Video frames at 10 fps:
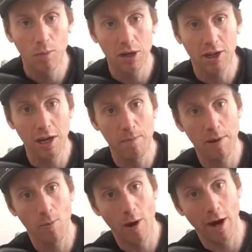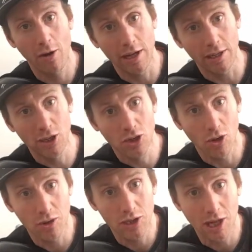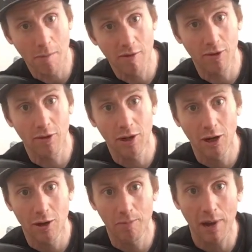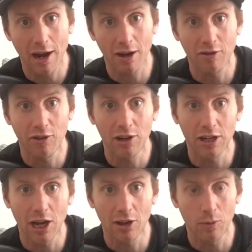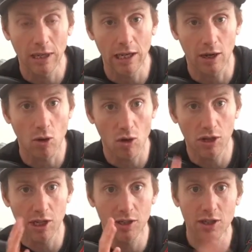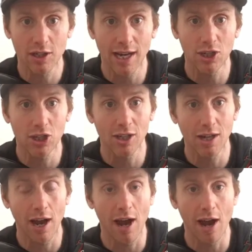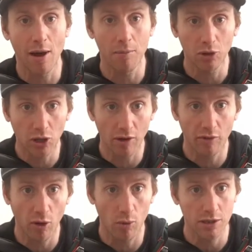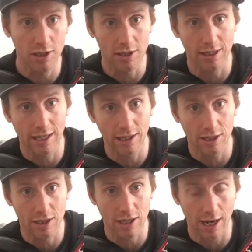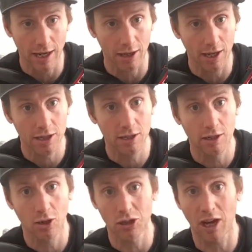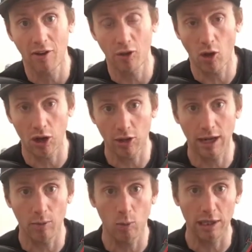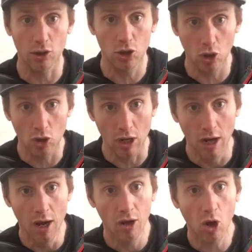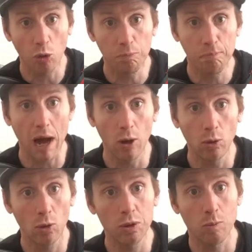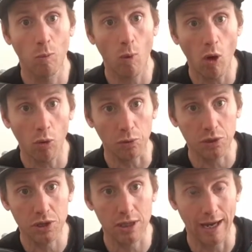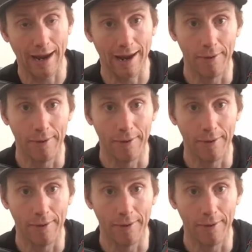you're keeping well. It's John Somerville here, back for another wee accordion session. Looking forward to today's lesson because I've got a great wee tune called Paulo's Waltz.